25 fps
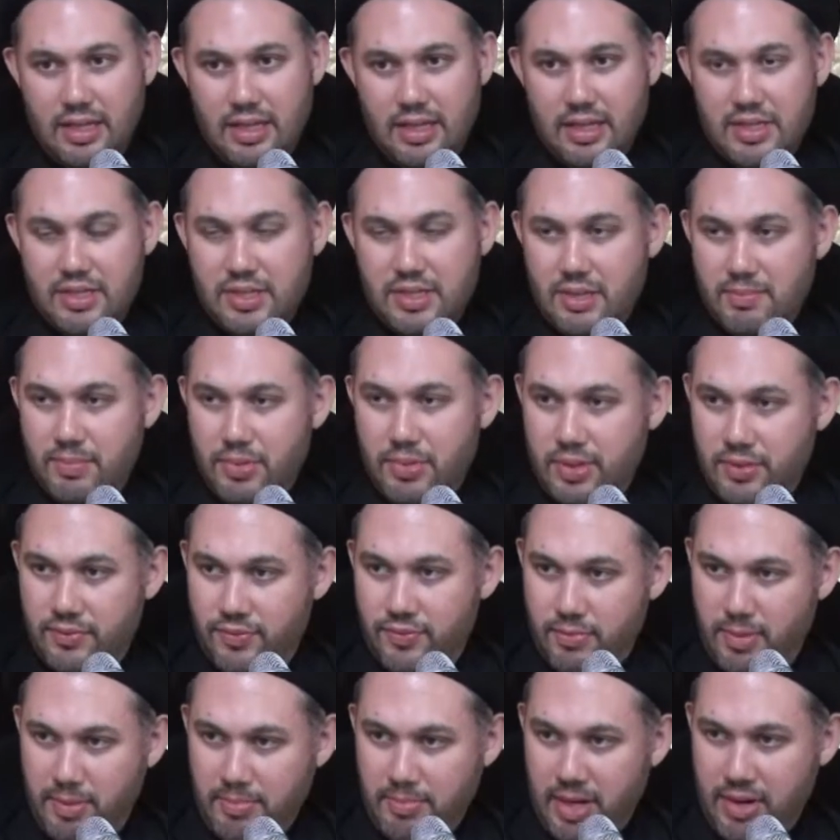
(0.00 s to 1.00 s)
somebody
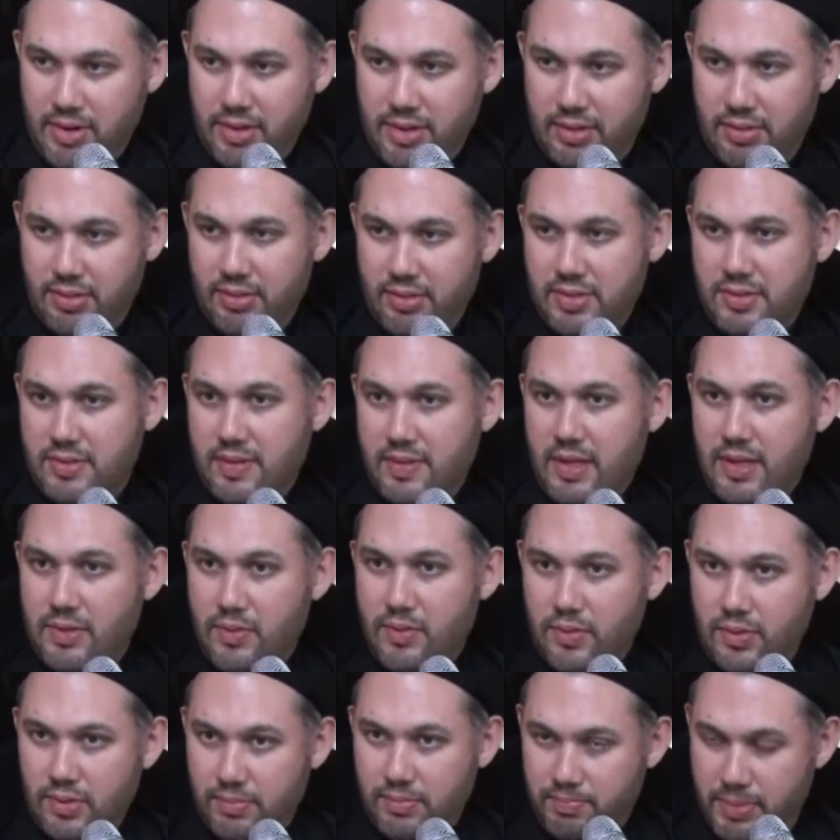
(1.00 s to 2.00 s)
from America is there.
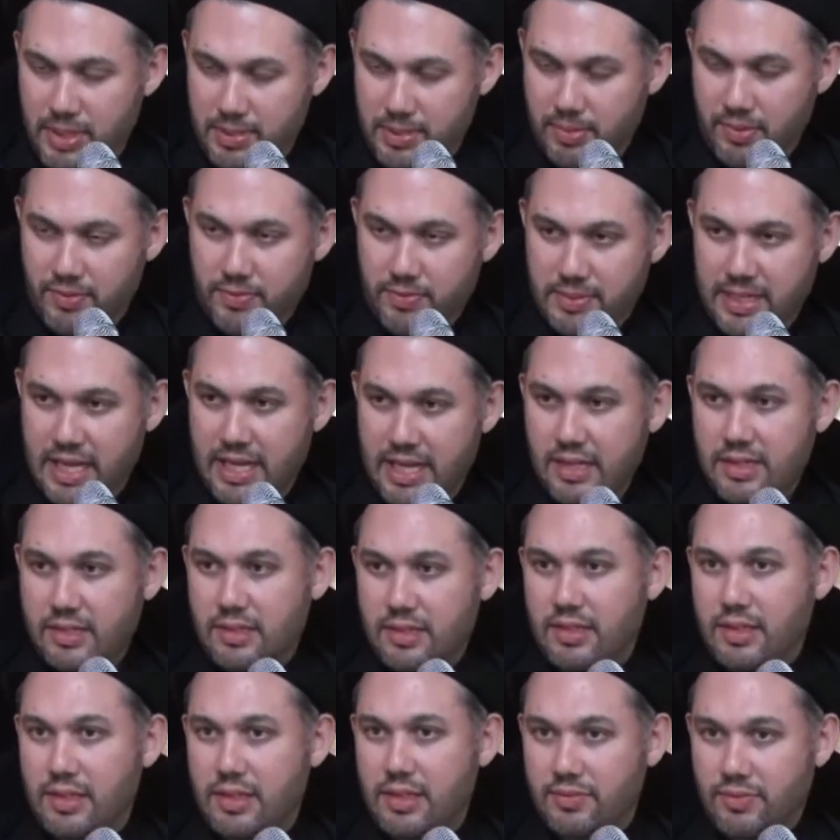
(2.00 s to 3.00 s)
We've got people from Canada
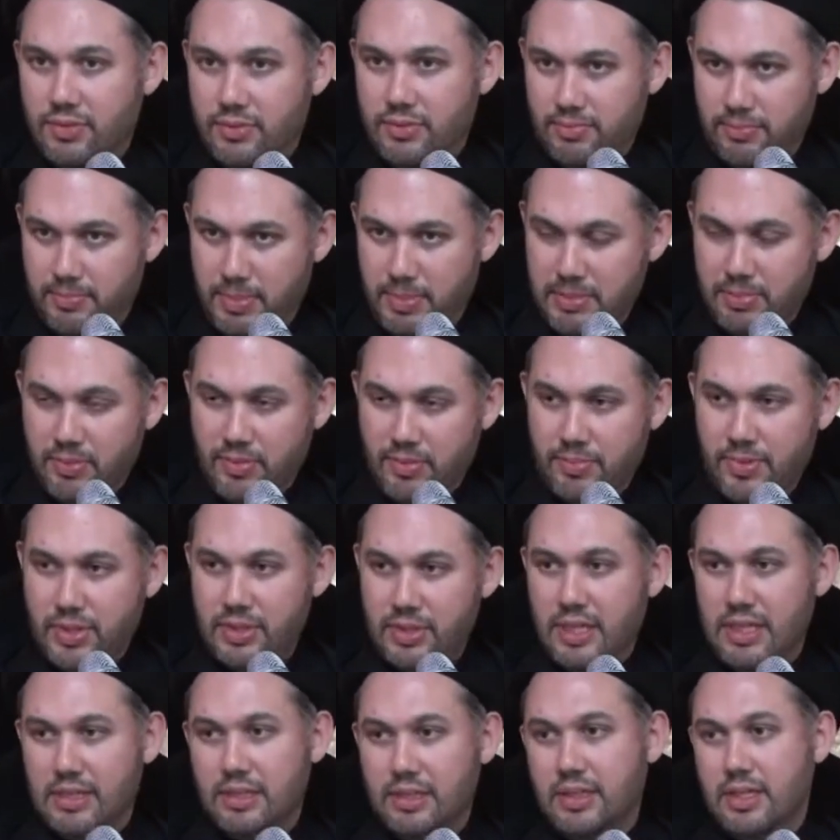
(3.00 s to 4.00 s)
there, from people from the
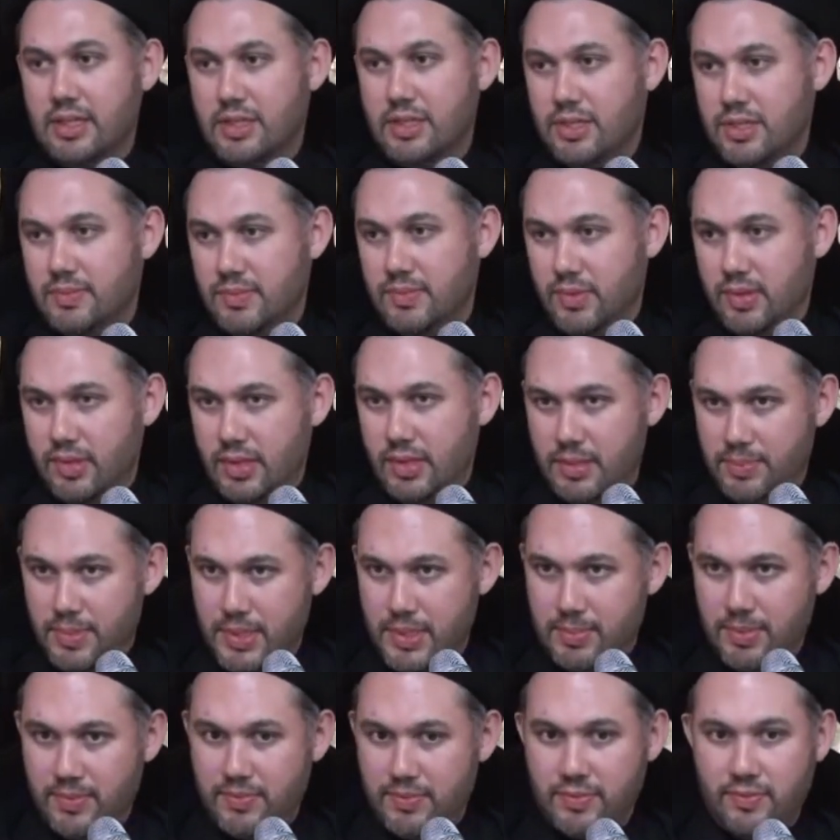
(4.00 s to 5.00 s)
United Kingdom or there,
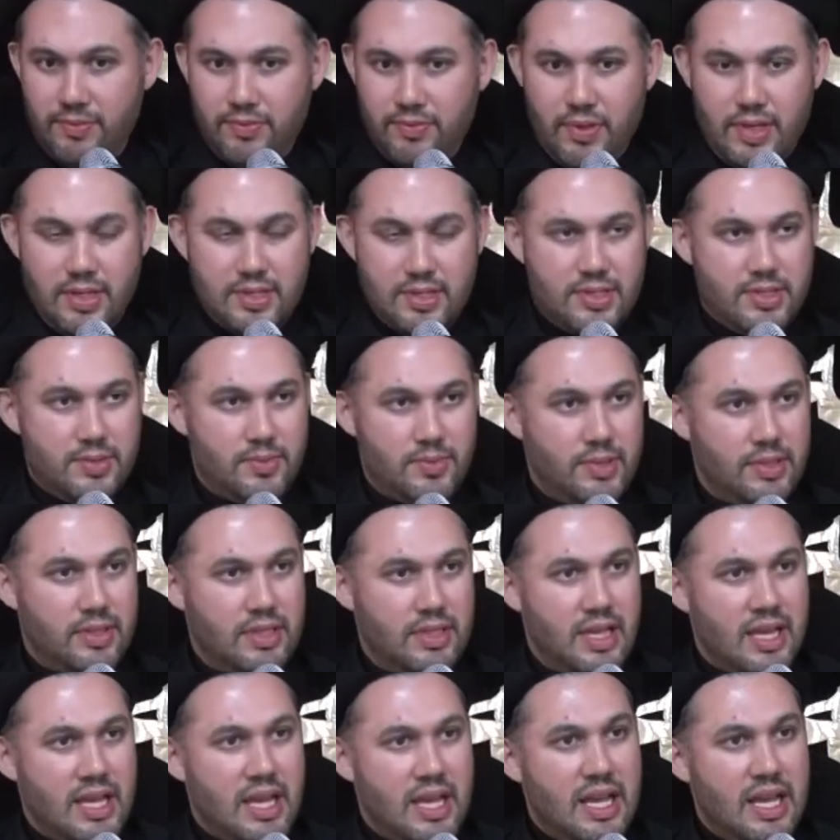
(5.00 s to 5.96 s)
people from France or there.